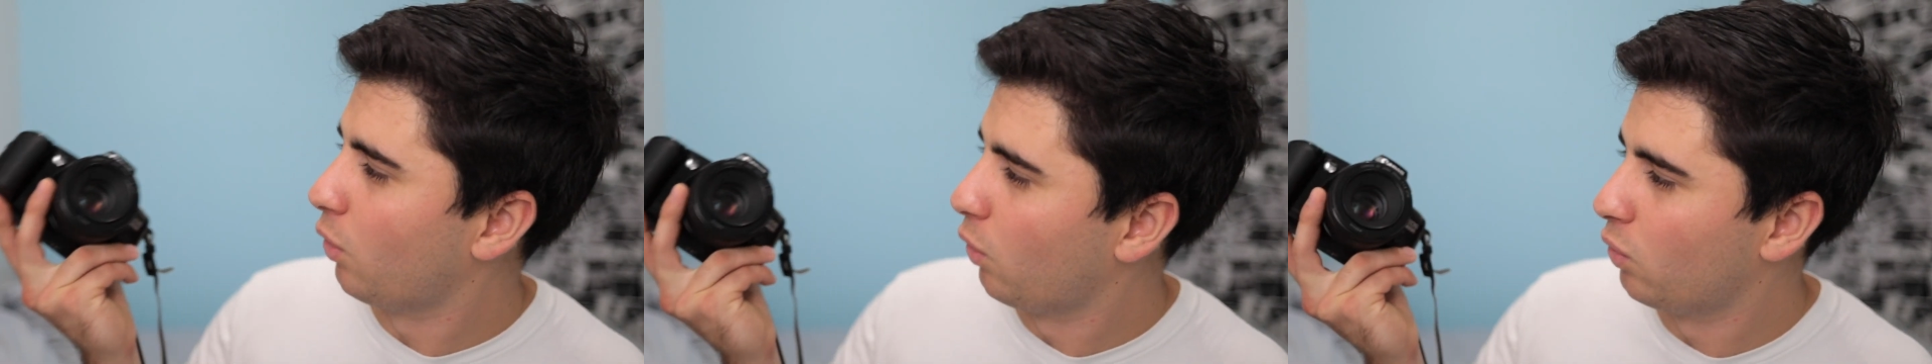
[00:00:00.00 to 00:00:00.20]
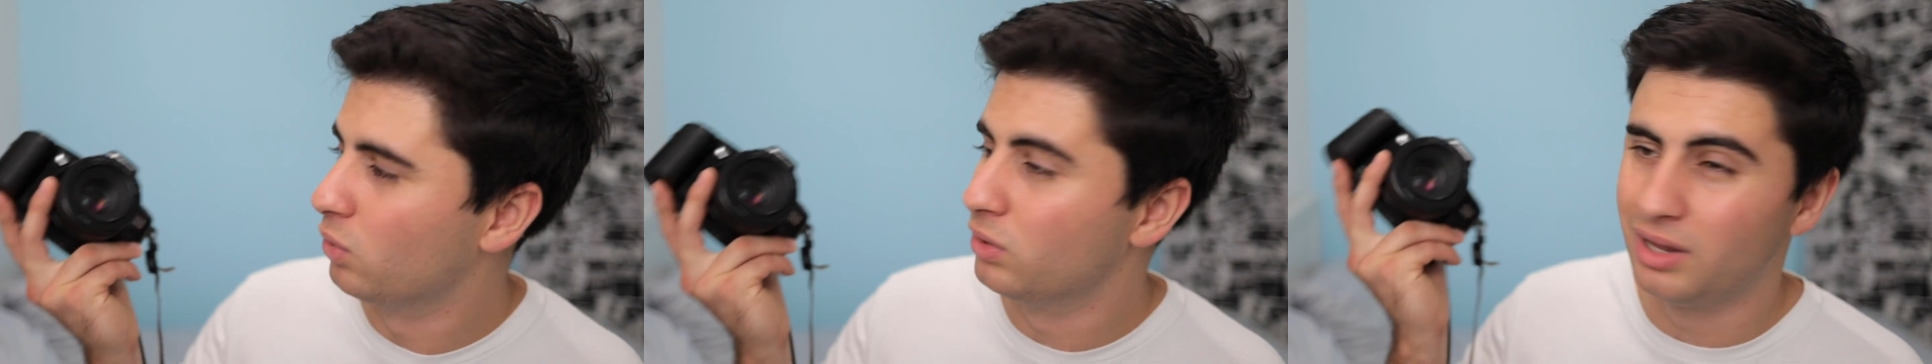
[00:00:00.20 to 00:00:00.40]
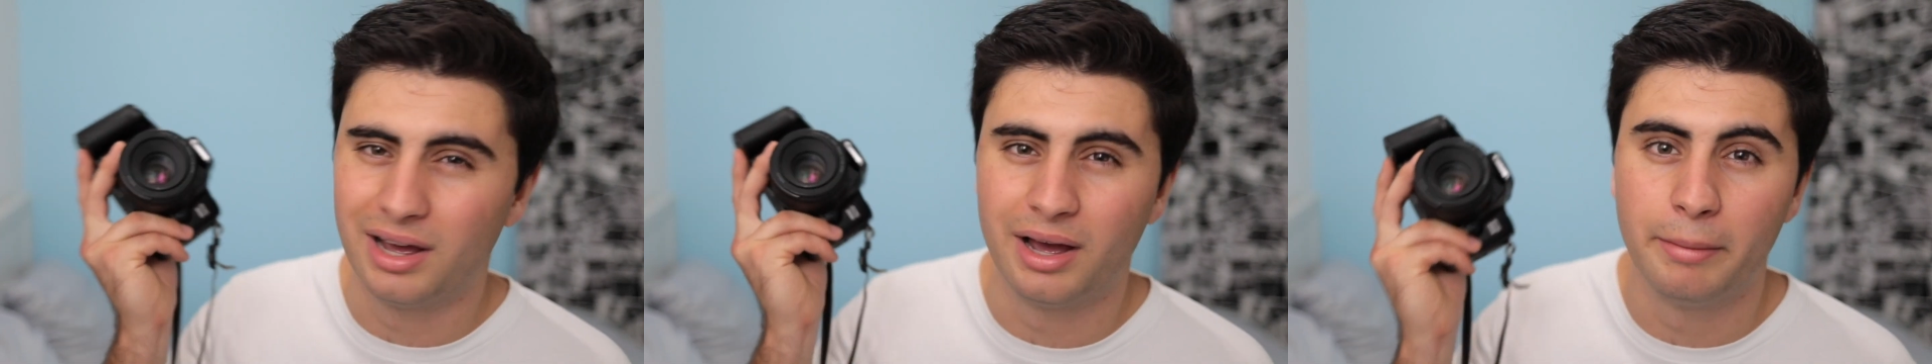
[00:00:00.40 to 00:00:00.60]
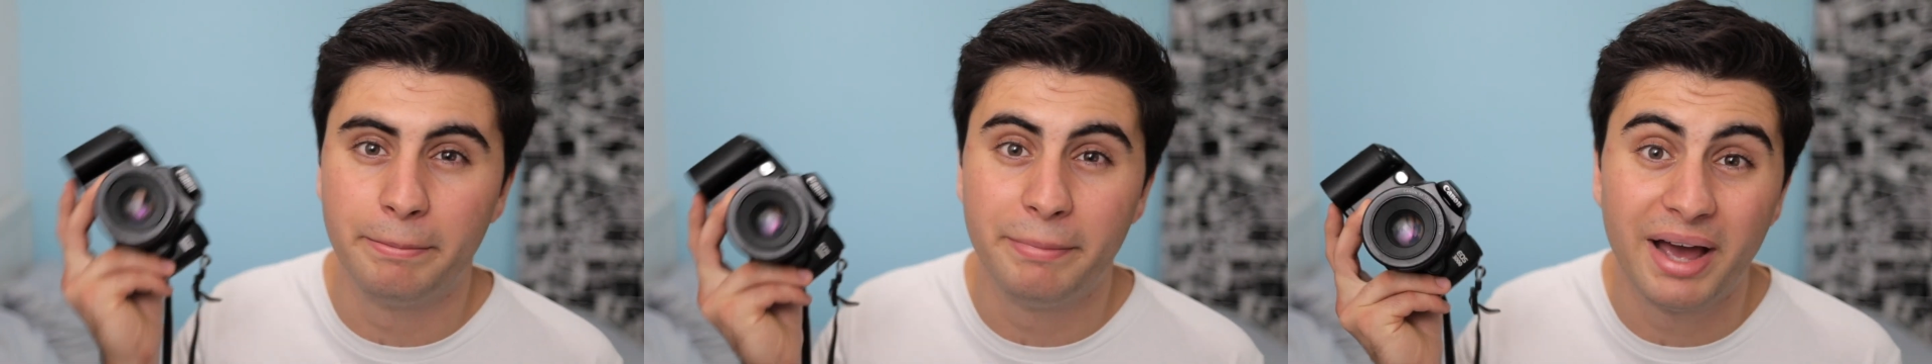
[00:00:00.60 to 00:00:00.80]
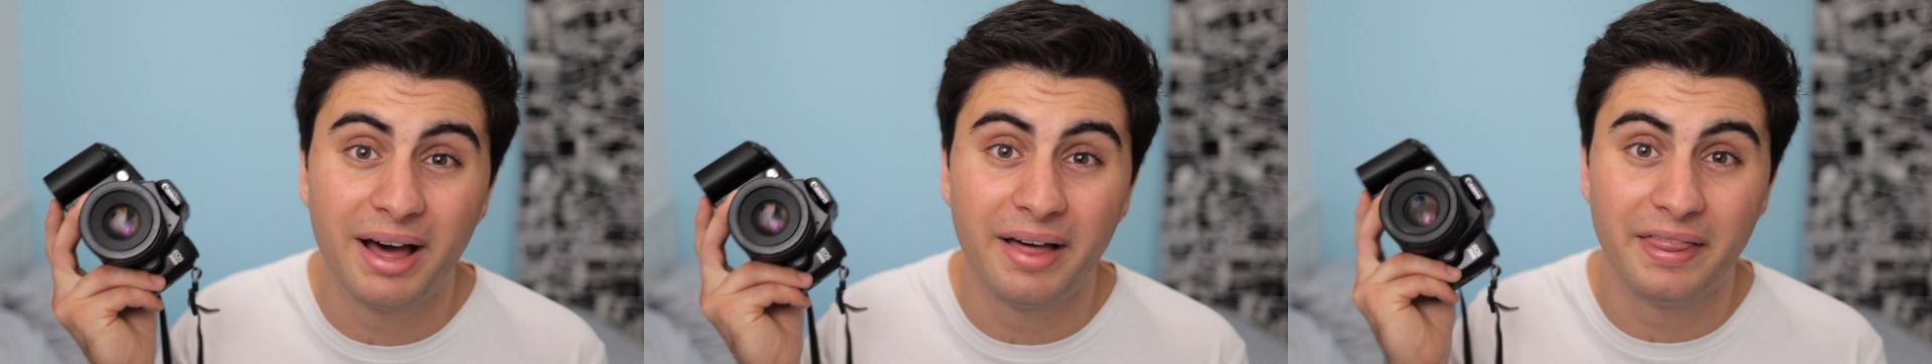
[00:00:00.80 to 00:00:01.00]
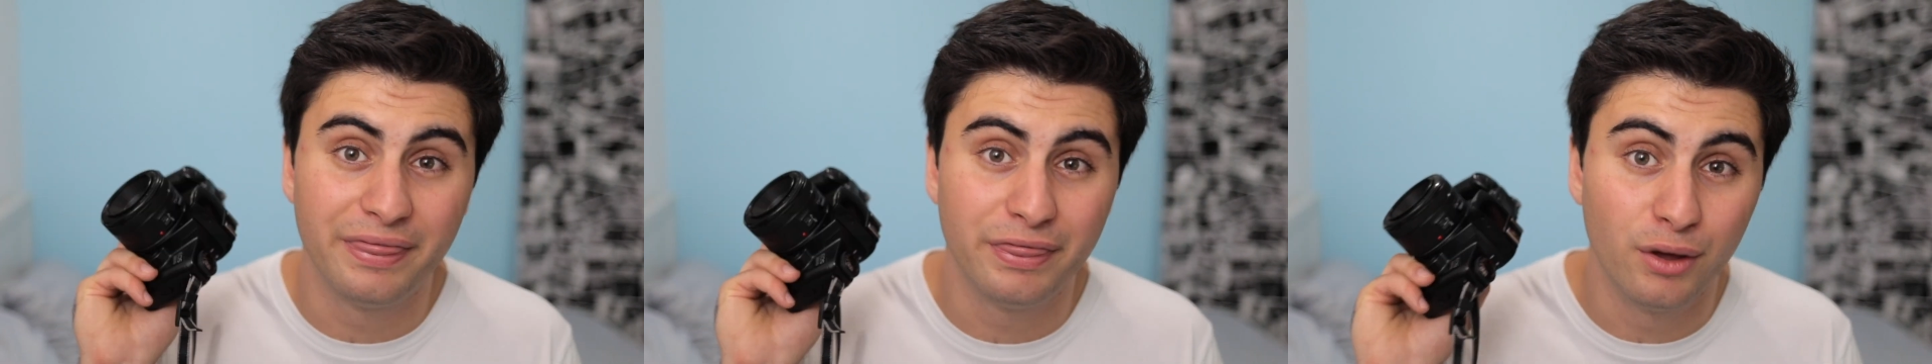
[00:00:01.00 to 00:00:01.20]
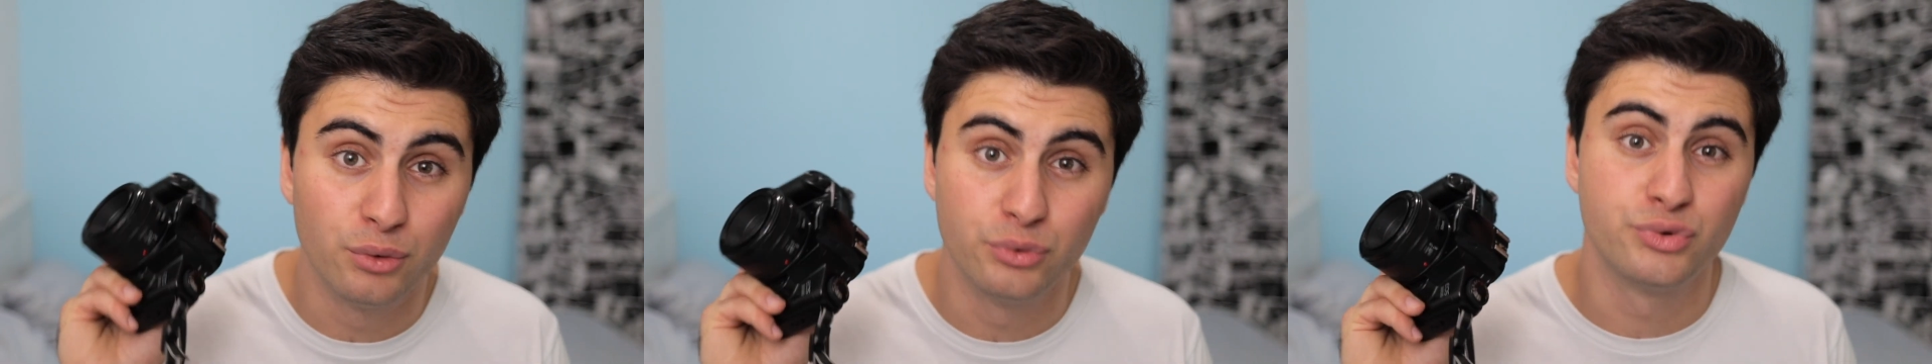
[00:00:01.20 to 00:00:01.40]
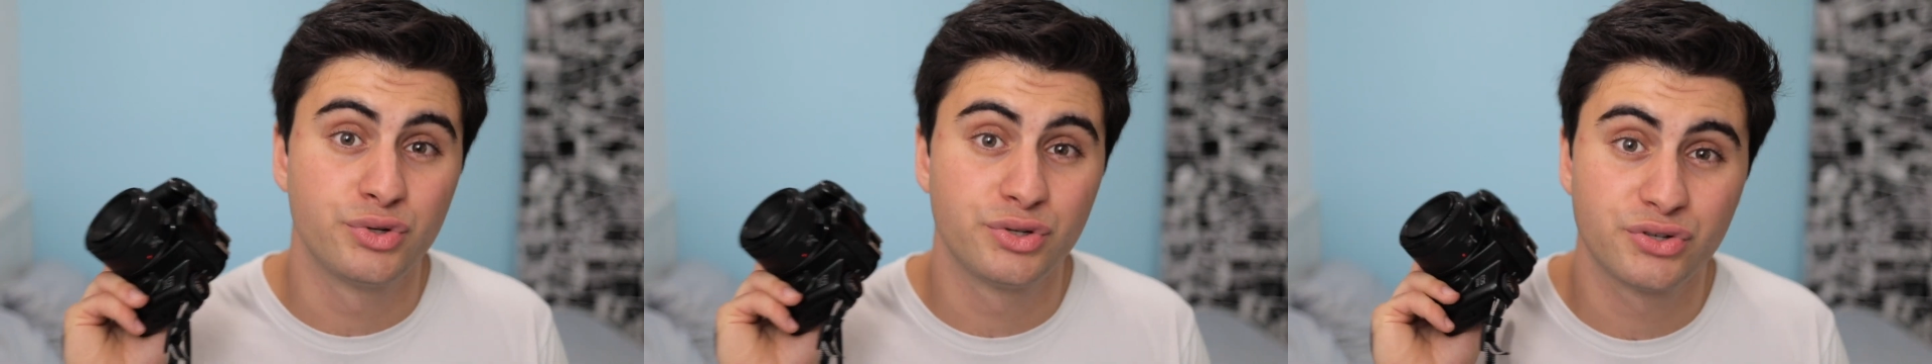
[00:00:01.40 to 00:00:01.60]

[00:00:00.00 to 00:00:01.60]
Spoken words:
all about those